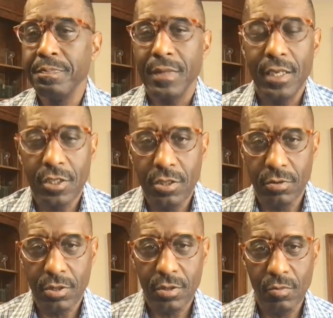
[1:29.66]

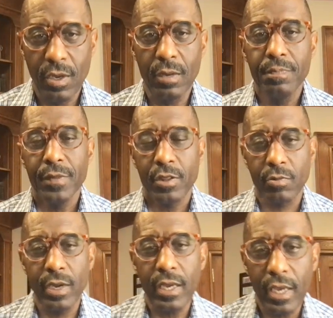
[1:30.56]
issues. Well,
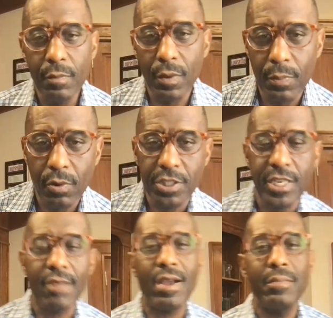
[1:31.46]
three Hebrew boys,
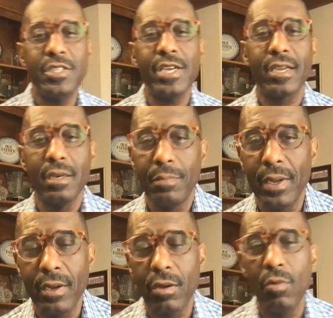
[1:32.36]
Shadrach, Meshach, and
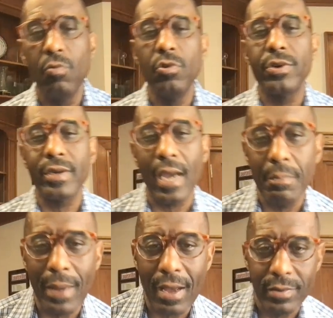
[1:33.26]
Abednego, would not
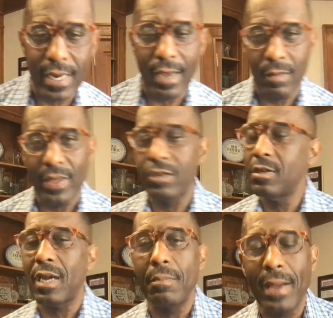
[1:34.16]
bow down. They could
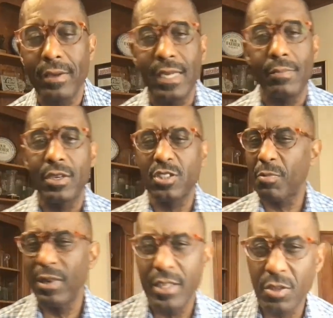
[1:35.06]
not bow down because their
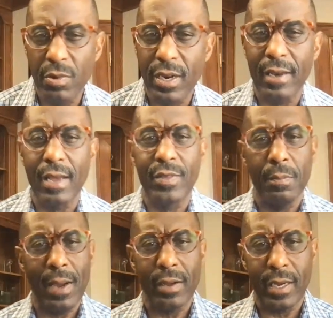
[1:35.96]
religion would not let them
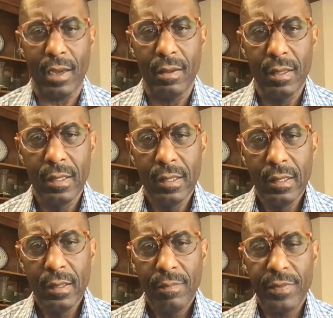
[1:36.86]
bow down.
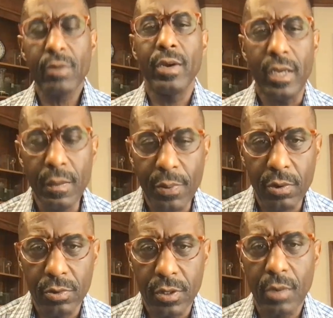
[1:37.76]
They were
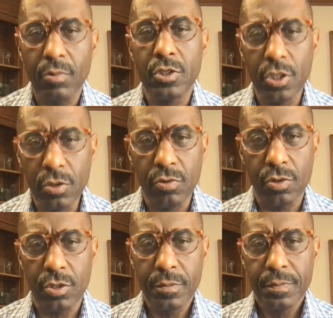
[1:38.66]
Hebrews, they were
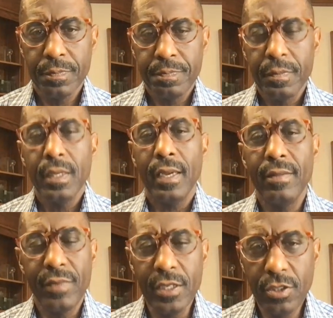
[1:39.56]
Jews.
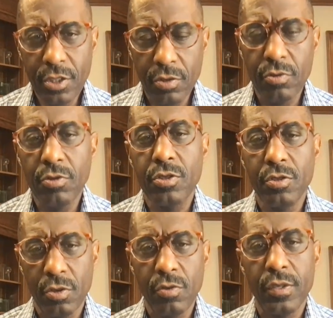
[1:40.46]
And these Jews
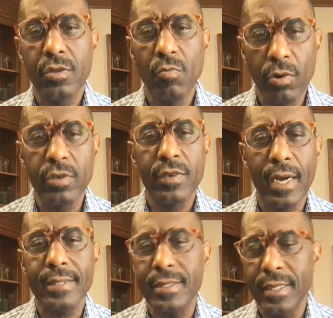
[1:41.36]
knew that the word of
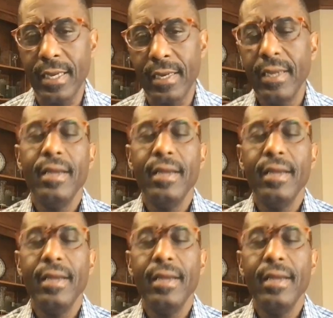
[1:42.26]
God said